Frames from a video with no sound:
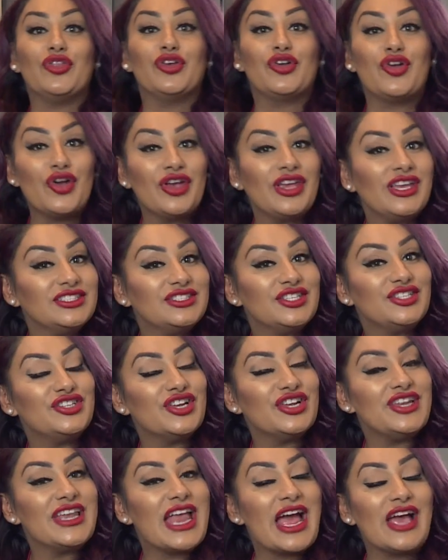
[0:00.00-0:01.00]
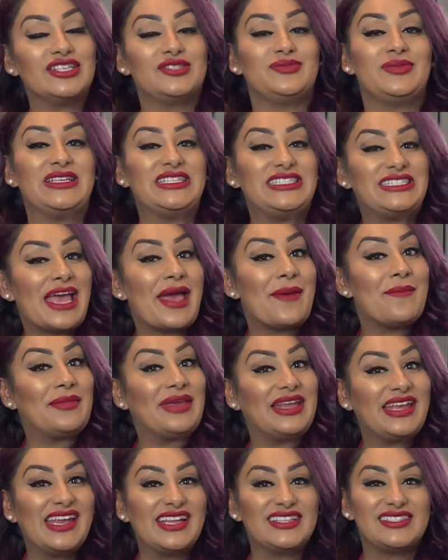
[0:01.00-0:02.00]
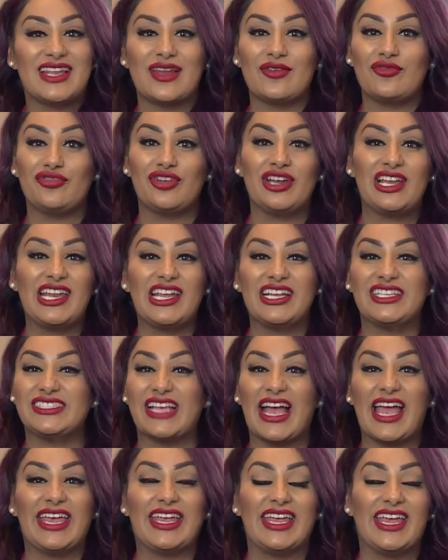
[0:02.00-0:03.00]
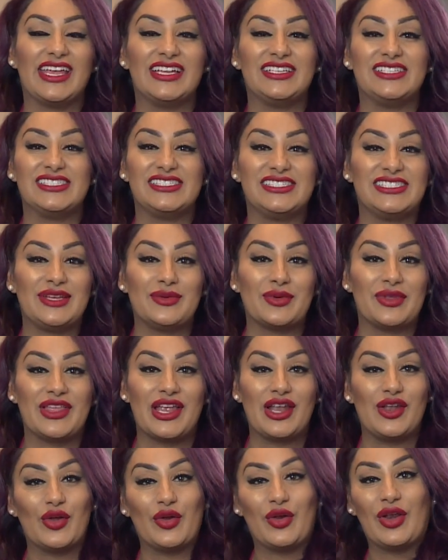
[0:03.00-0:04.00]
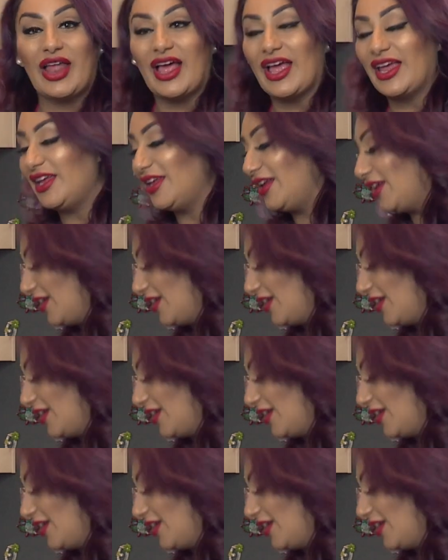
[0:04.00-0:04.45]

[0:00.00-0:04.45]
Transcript: the cookies are done now. It's been 10 minutes and I'm really excited to see what they look like.